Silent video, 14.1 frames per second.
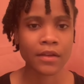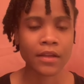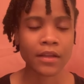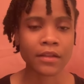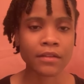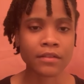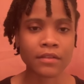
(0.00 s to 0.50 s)

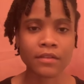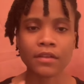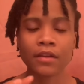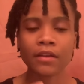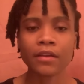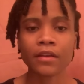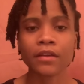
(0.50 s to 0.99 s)
and
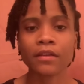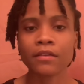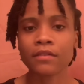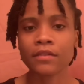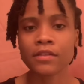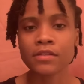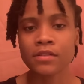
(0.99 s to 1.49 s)

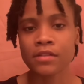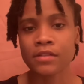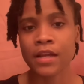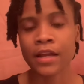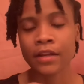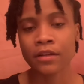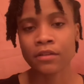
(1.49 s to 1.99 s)
again, this does
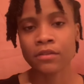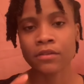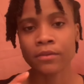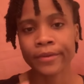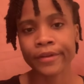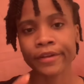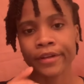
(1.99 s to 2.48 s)
not
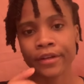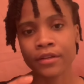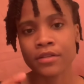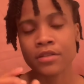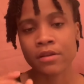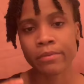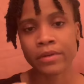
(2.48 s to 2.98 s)
include when your hair
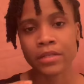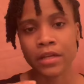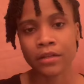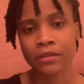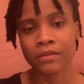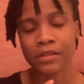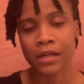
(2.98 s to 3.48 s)
is in a
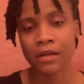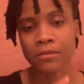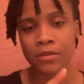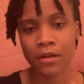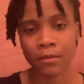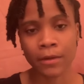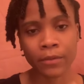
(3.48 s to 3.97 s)
protective style. I'm
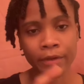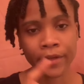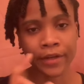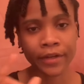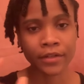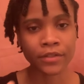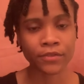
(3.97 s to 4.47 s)
talking about when your
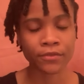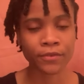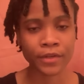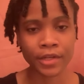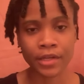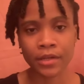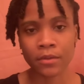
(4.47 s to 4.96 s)
hair is
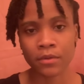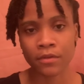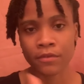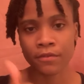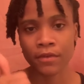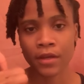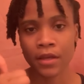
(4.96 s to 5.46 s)
free
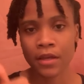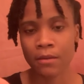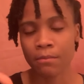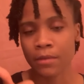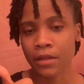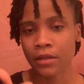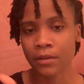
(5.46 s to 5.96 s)
with
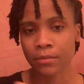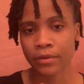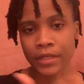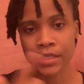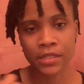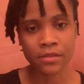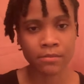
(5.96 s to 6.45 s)
mini
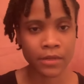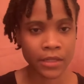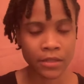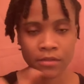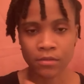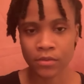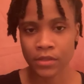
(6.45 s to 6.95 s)
braids,
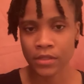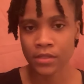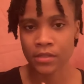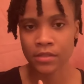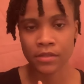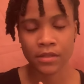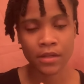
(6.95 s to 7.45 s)
mini
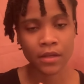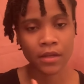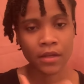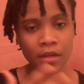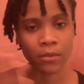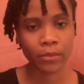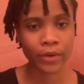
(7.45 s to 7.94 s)
twists,
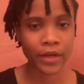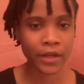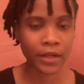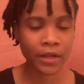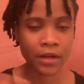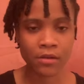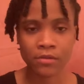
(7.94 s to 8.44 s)

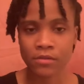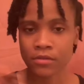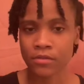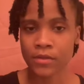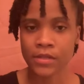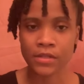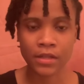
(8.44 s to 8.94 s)
braid outs,
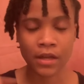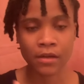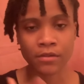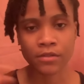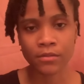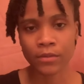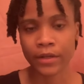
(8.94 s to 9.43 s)
twist
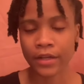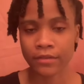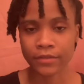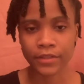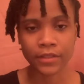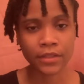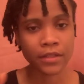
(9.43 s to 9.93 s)
outs,
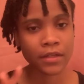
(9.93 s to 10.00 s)
whatever.